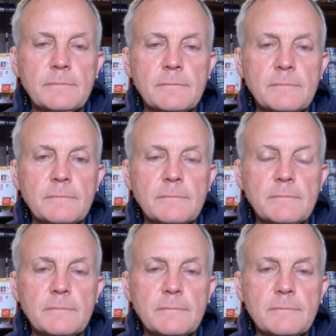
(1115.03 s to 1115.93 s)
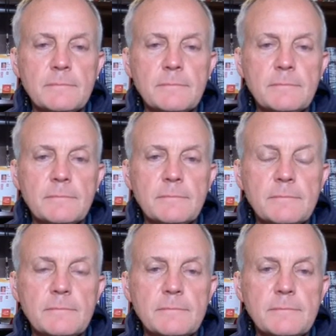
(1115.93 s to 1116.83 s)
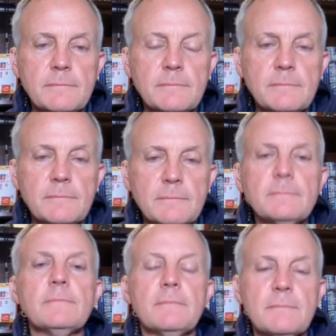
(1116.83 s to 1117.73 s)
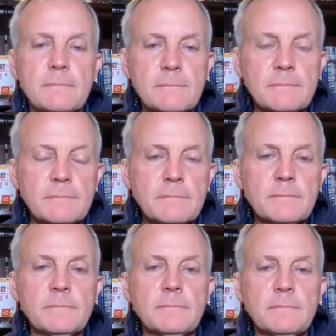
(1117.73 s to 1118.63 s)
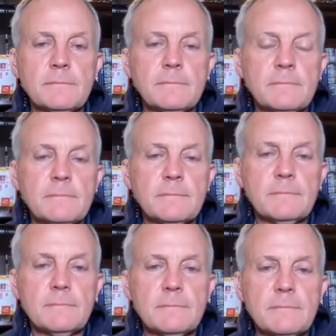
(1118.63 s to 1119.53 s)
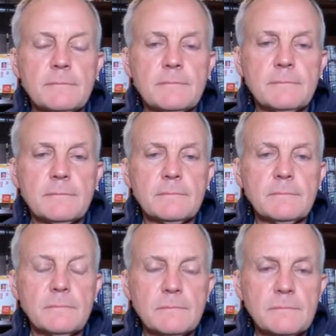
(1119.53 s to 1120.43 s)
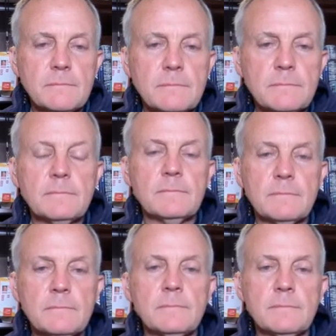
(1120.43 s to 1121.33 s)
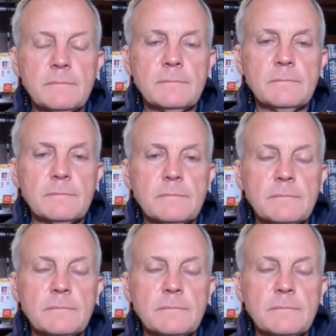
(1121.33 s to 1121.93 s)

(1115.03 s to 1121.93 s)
[no speech]